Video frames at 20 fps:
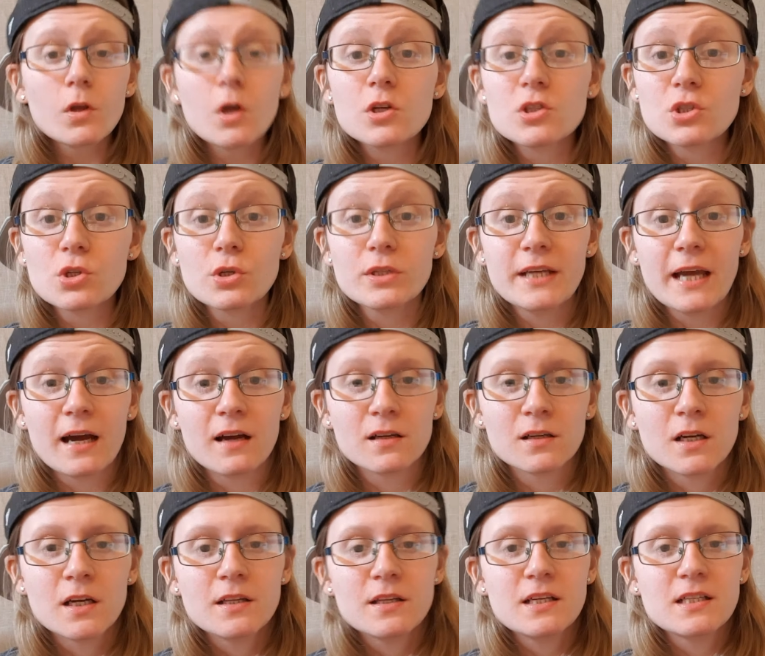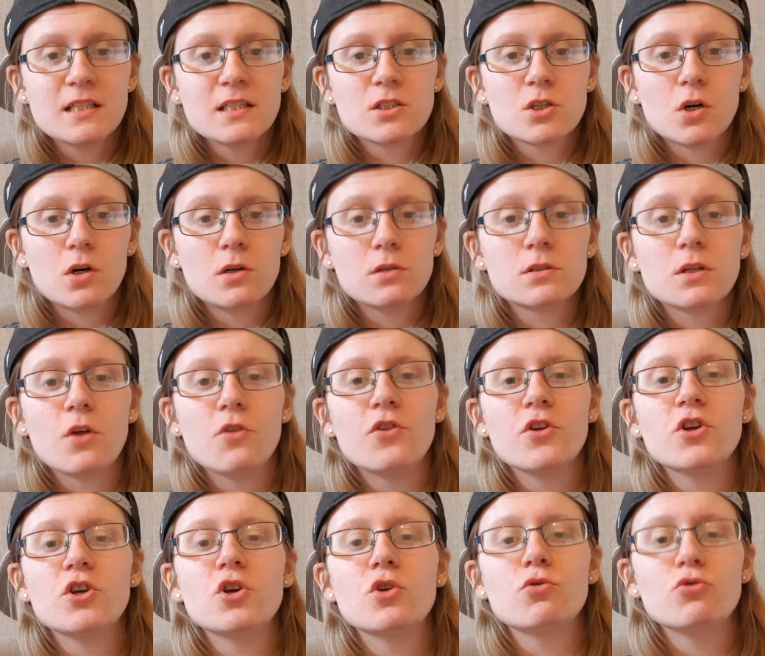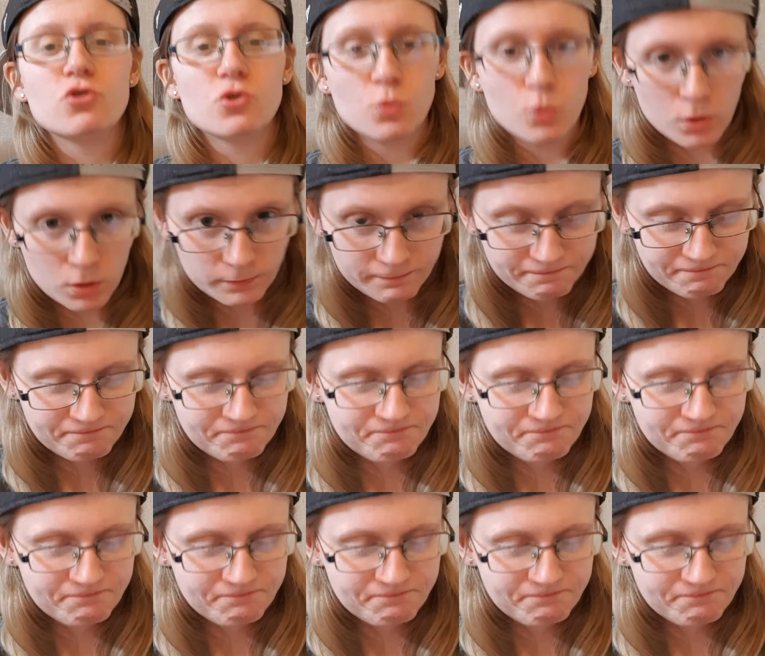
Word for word: So yeah. This is called the usual.